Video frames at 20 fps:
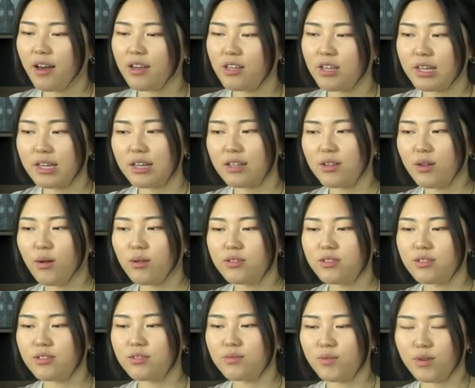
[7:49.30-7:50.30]
You can
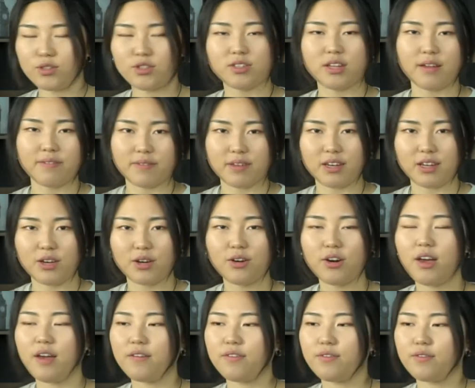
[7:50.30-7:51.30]
also watch that video
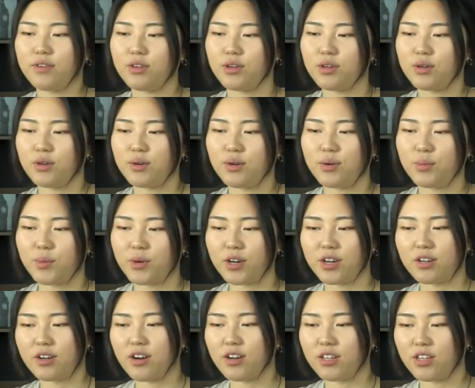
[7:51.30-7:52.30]
if
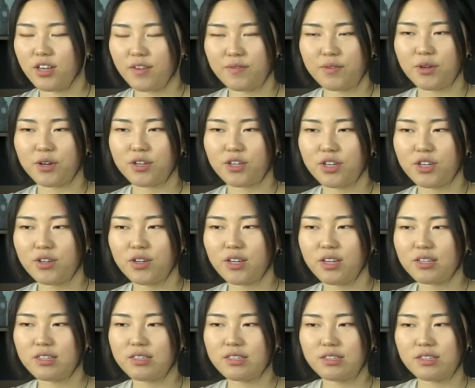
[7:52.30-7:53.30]
you're
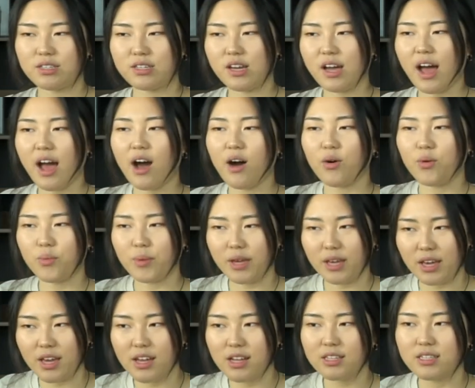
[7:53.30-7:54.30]
curious to how
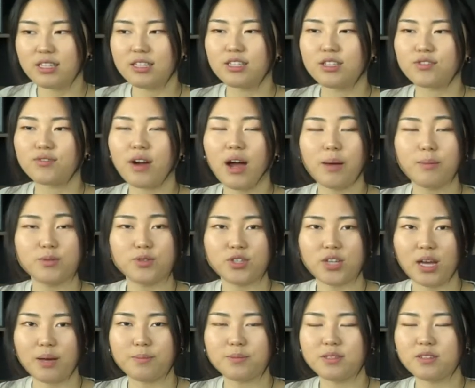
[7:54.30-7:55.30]
we describe
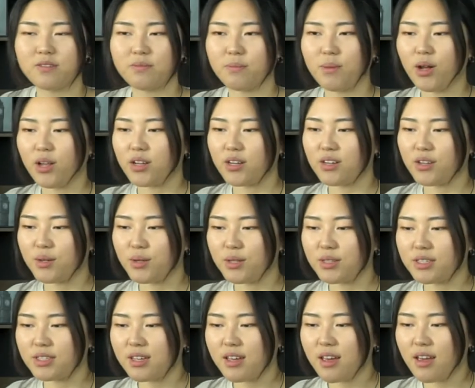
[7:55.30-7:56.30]
shapes of
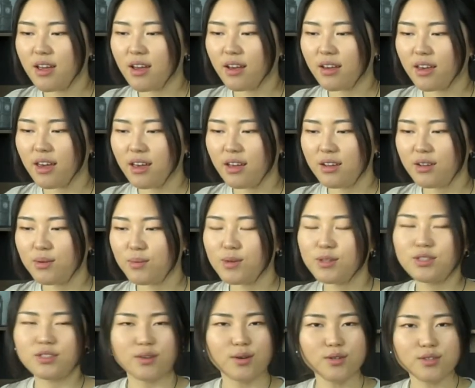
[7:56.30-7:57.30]
molecules, okay?
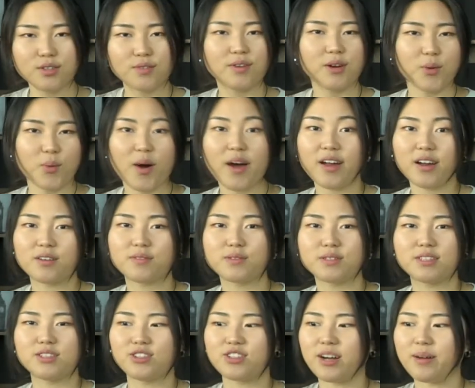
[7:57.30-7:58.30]
Which is also required for
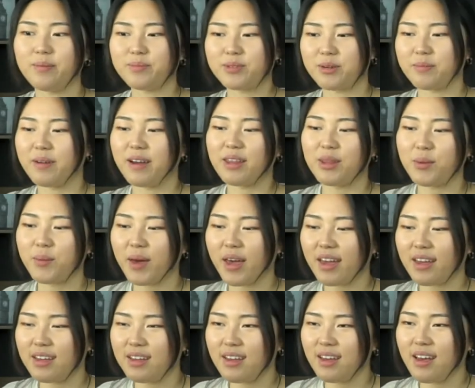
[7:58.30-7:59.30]
this chapter, by the
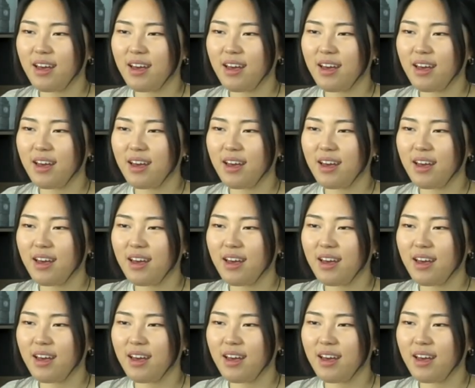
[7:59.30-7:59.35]
way.